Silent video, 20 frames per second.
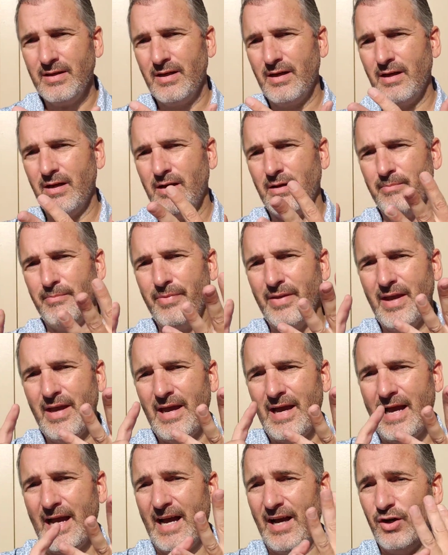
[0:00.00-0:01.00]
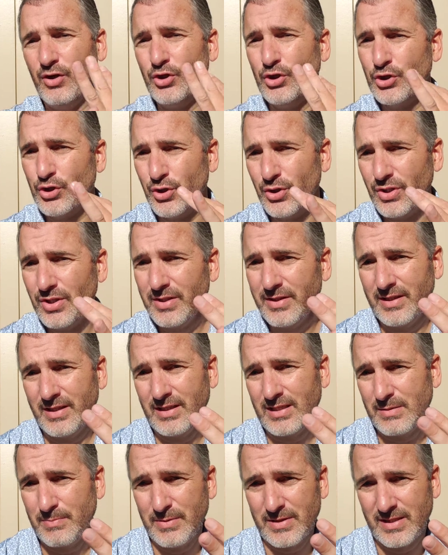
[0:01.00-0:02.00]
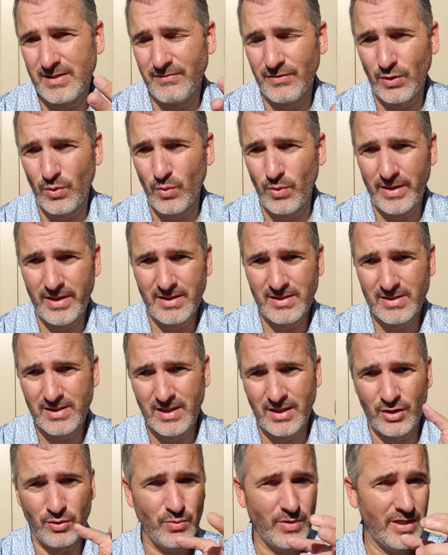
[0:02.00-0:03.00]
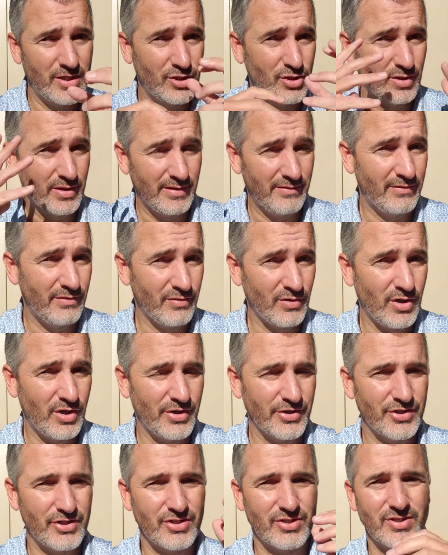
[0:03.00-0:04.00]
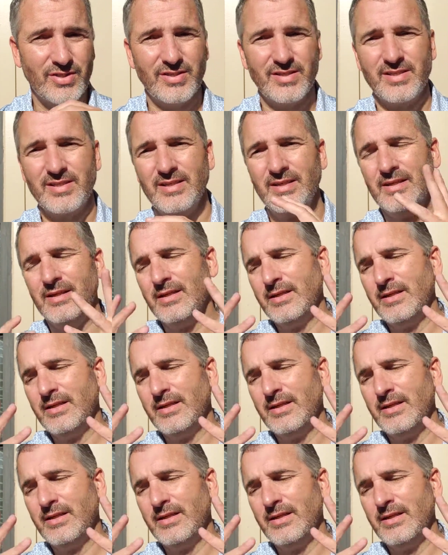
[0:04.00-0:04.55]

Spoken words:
how journaling specific ways can raise your level of consciousness,